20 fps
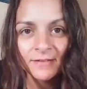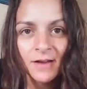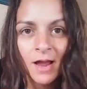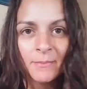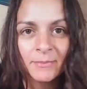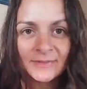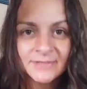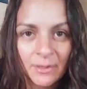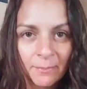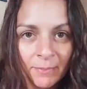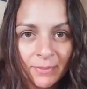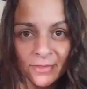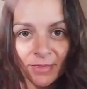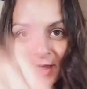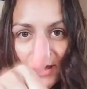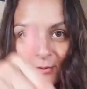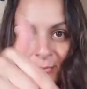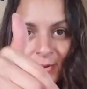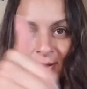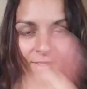Comment down
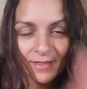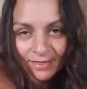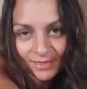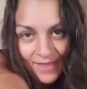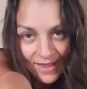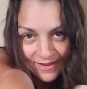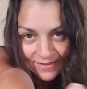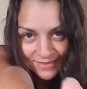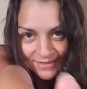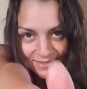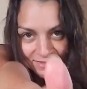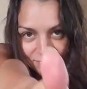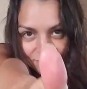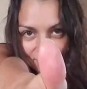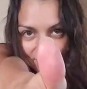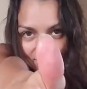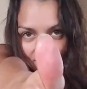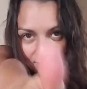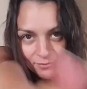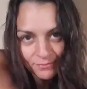below, like this
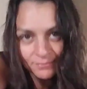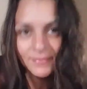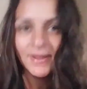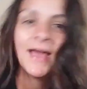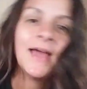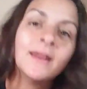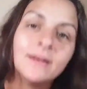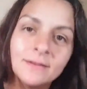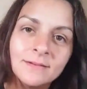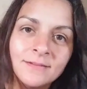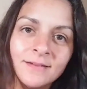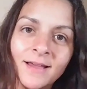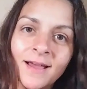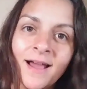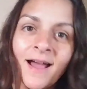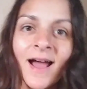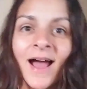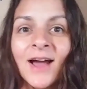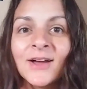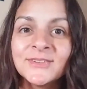video, and
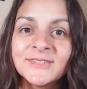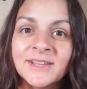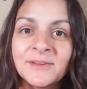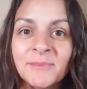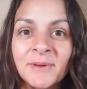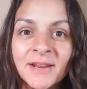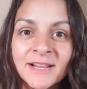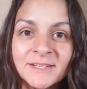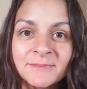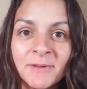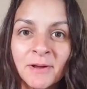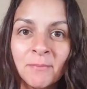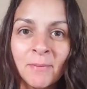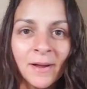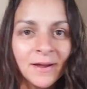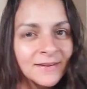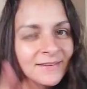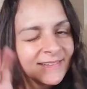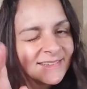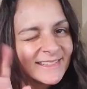I'll see you in my next
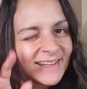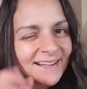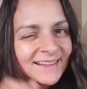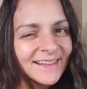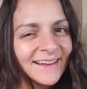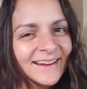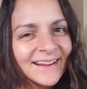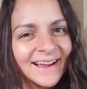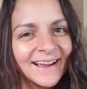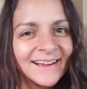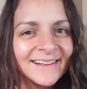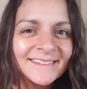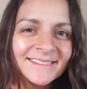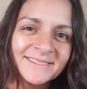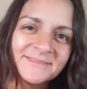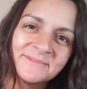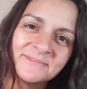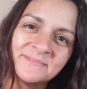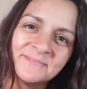mukbang. See you later, guys.